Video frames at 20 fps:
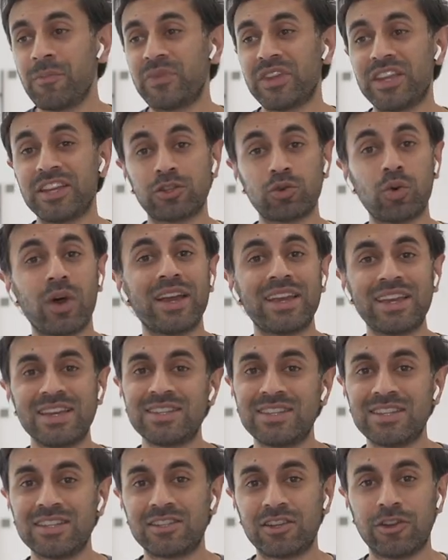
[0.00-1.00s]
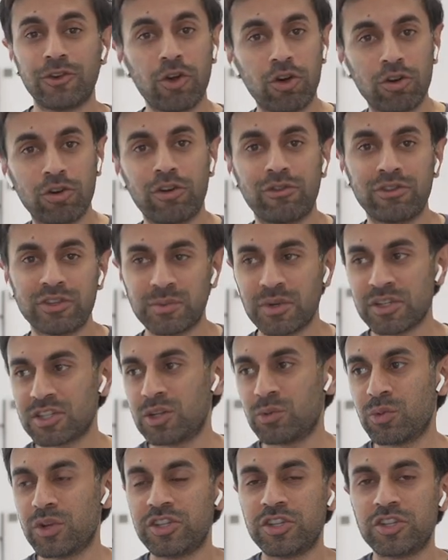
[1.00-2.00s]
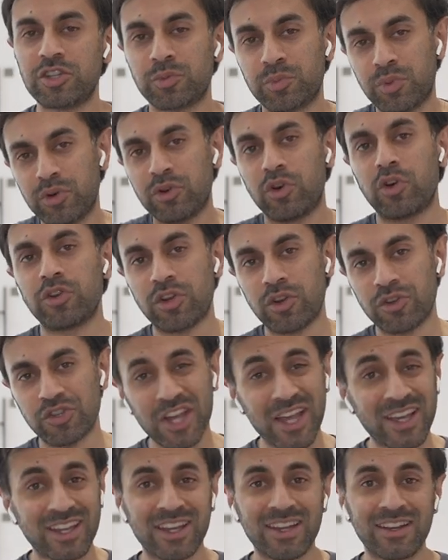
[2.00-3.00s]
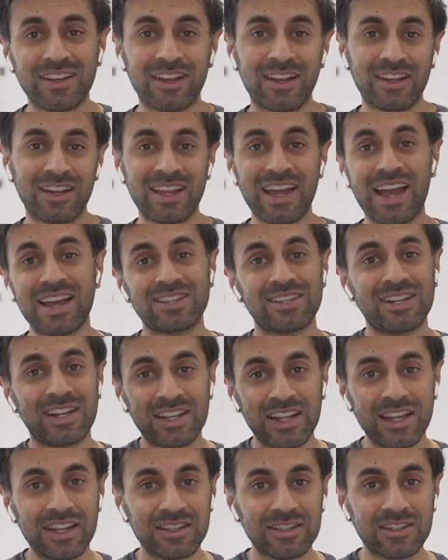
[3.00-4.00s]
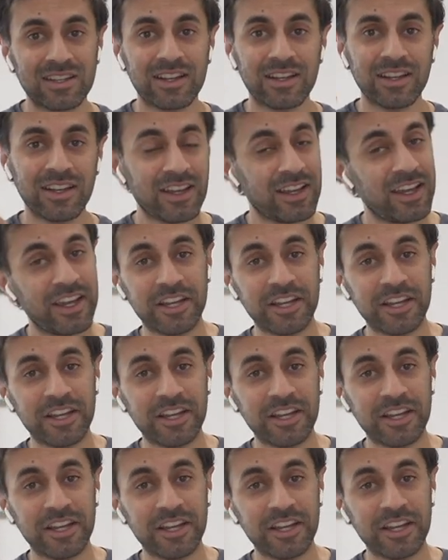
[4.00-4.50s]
it's quite easy to knock off, especially when you just put on your jacket and it accidentally hits it.